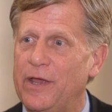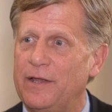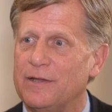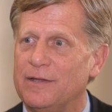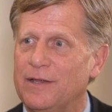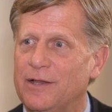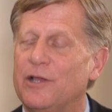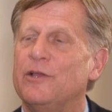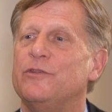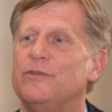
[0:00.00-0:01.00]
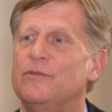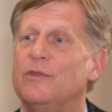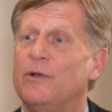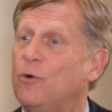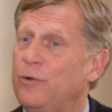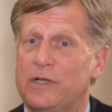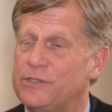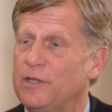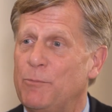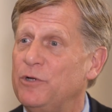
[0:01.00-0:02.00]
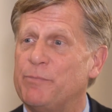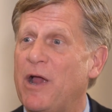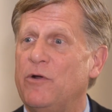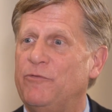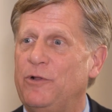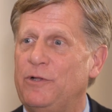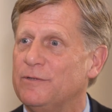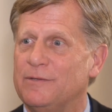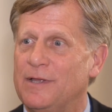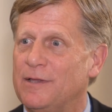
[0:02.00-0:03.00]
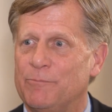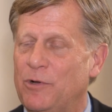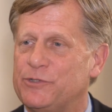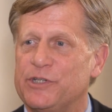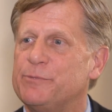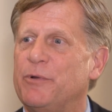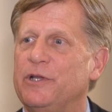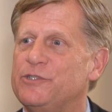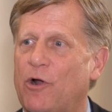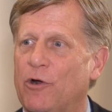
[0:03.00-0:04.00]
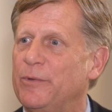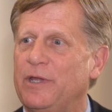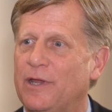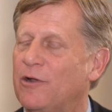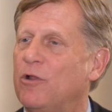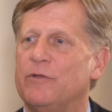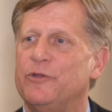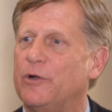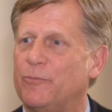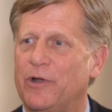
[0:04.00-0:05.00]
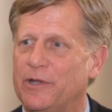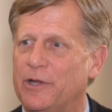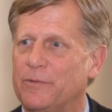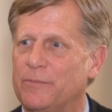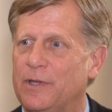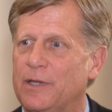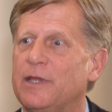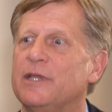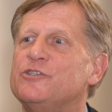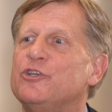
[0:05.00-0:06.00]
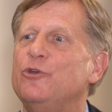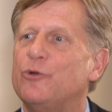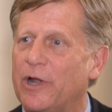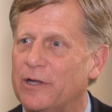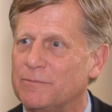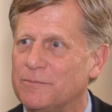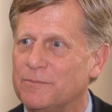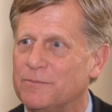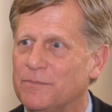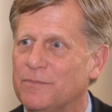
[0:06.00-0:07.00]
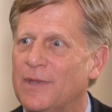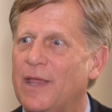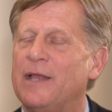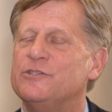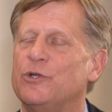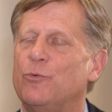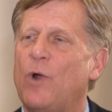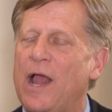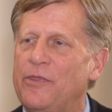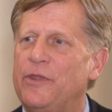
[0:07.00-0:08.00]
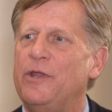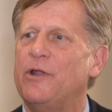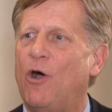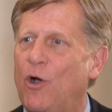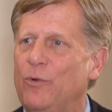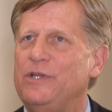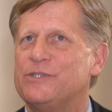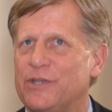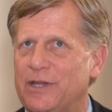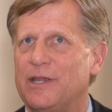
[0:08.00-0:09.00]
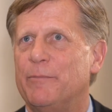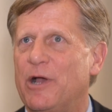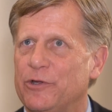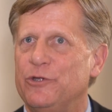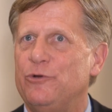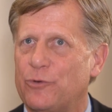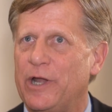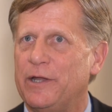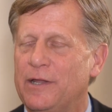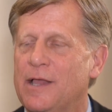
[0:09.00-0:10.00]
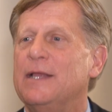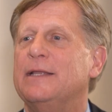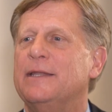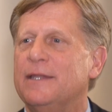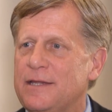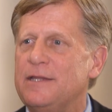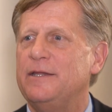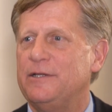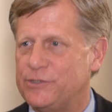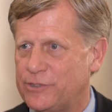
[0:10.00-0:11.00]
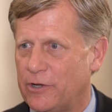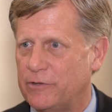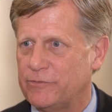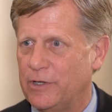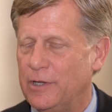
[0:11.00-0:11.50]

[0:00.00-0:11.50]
that? Who has the most powerful, most experienced army in all of Europe right now? It's Ukraine. And so rather than always thinking about Ukraine needing stuff,